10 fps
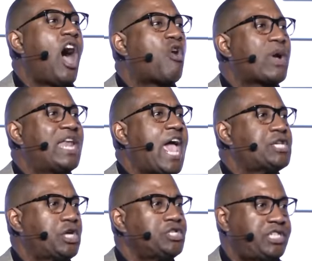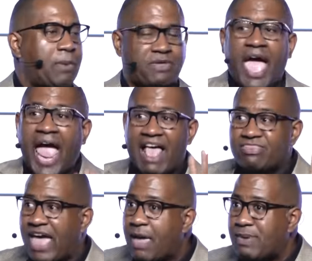our relationships,
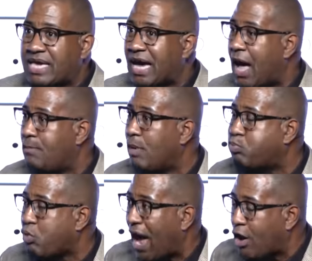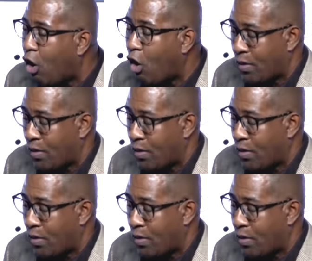and they become priority.